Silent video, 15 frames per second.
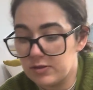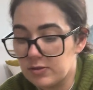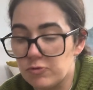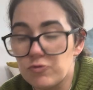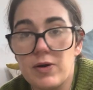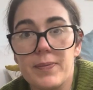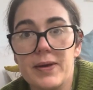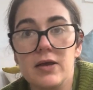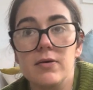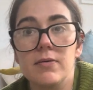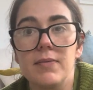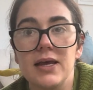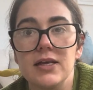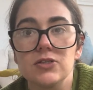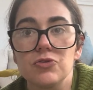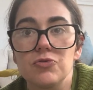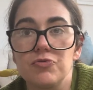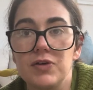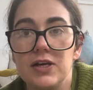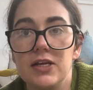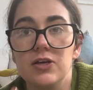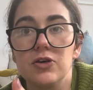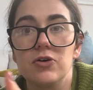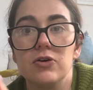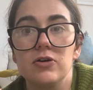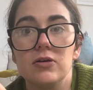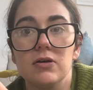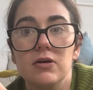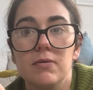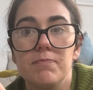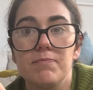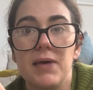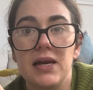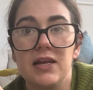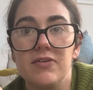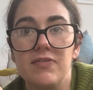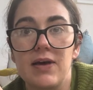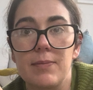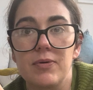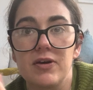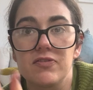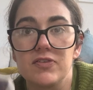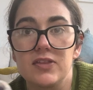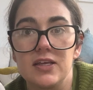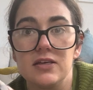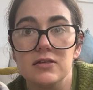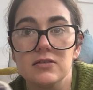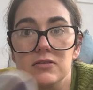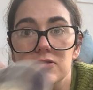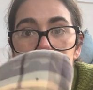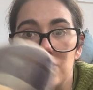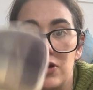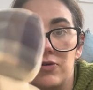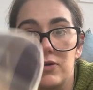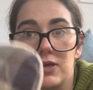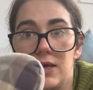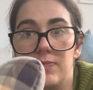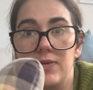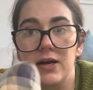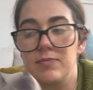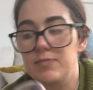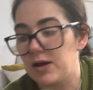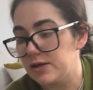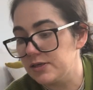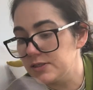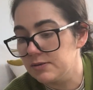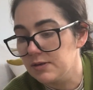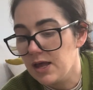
ribbing makes really good belly fabric for these, so keep that in mind.